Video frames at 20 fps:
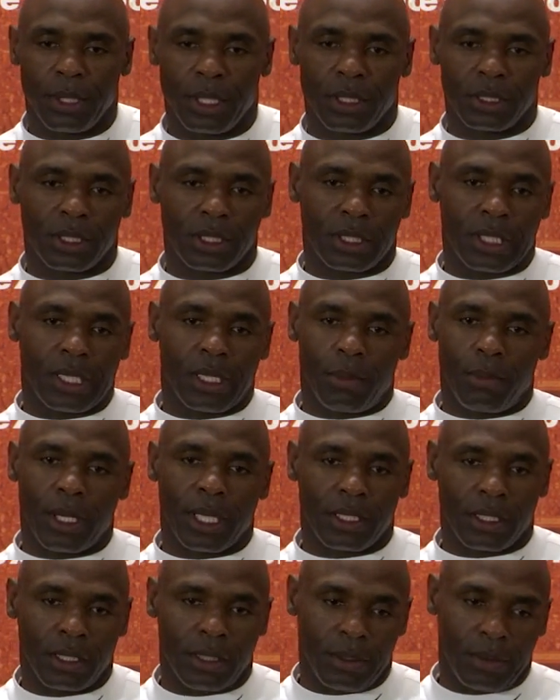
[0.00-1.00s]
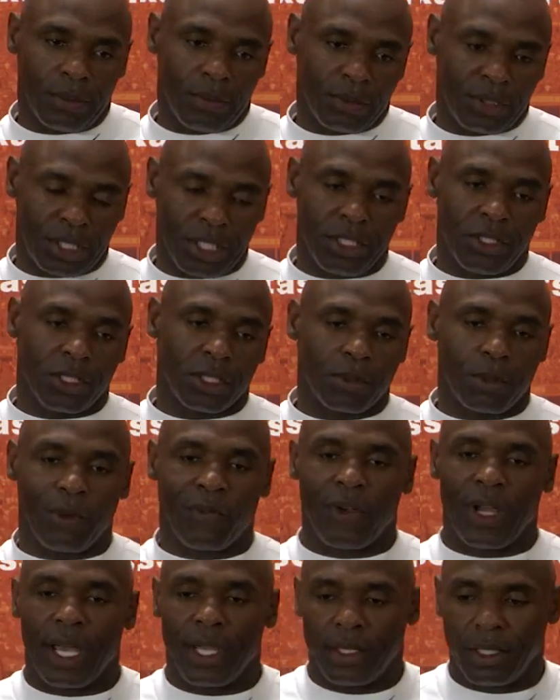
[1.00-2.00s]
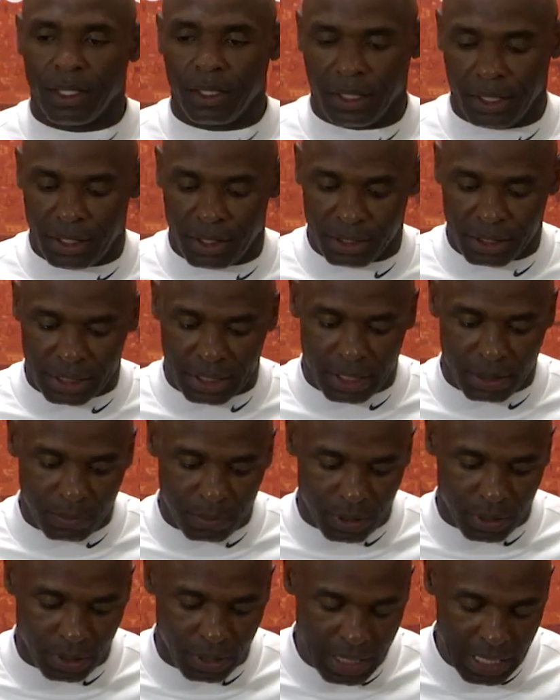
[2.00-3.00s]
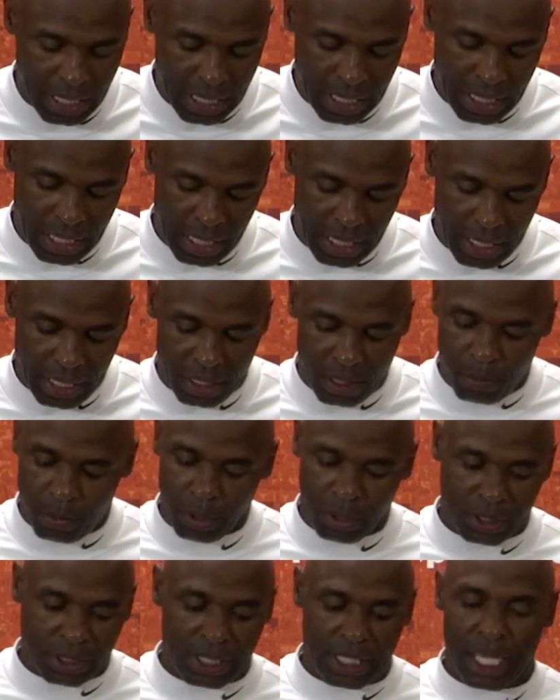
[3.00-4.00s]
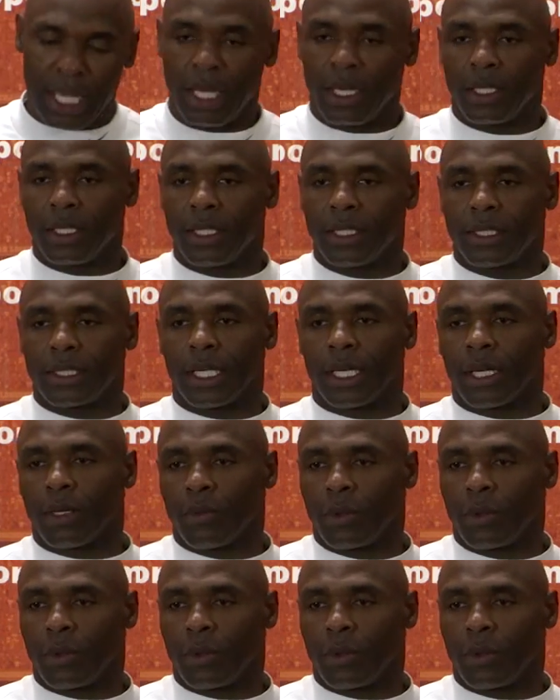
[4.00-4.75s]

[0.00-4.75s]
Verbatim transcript: and it's still about the seniors providing the leadership and and the personalities there.